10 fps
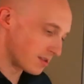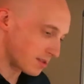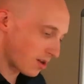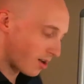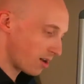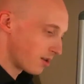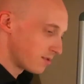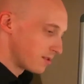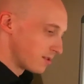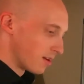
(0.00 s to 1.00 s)

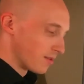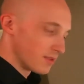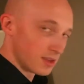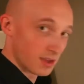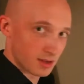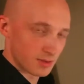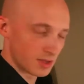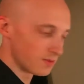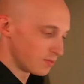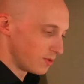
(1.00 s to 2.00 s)
car of the
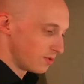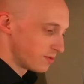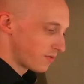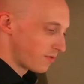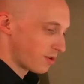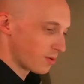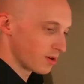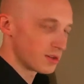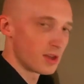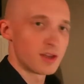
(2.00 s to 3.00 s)
enemy moves
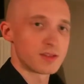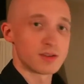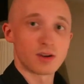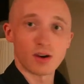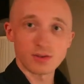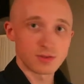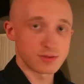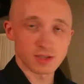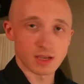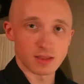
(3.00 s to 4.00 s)
forward, the dog
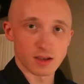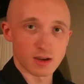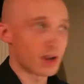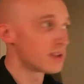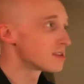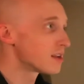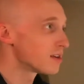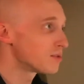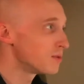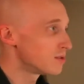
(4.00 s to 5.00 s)
who's in there had his head
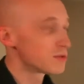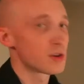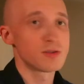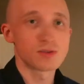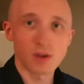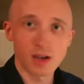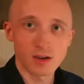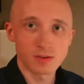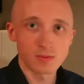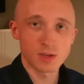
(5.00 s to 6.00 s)
out the window, turns
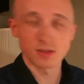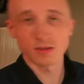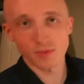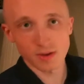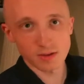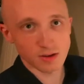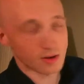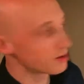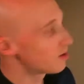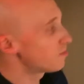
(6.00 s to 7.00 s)
around because he's afraid of the sword.
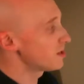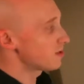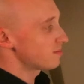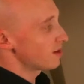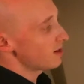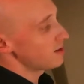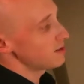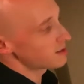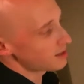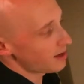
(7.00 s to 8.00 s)
Oh no, buddy!
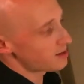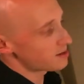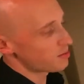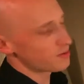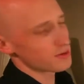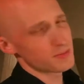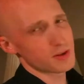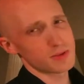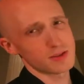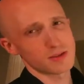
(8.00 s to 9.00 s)
You slashed the poor
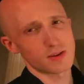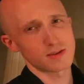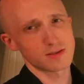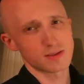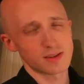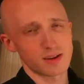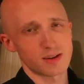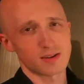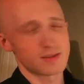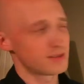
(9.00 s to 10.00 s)
puppy's dog
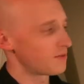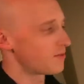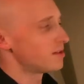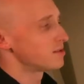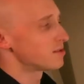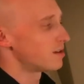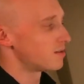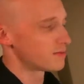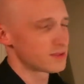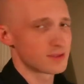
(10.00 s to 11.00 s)
tail and it falls
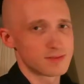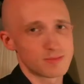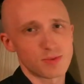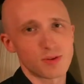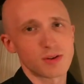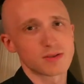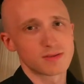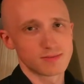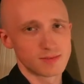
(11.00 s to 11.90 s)
off. The poor